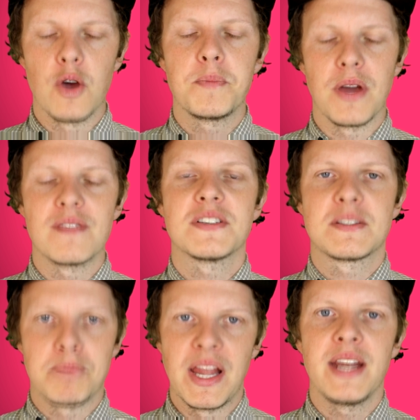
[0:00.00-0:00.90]
I hope you have a
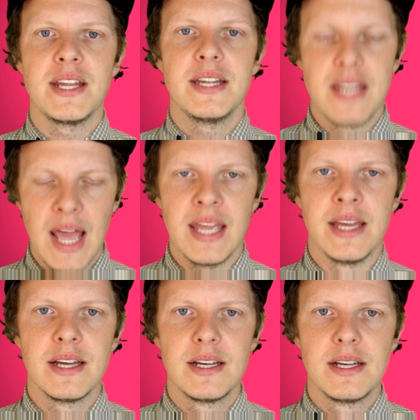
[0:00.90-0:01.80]
splendid
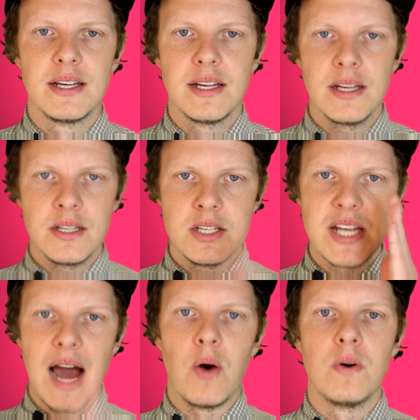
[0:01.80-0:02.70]
day.
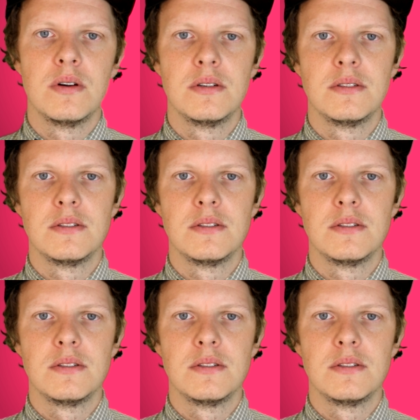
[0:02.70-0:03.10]
Ciao!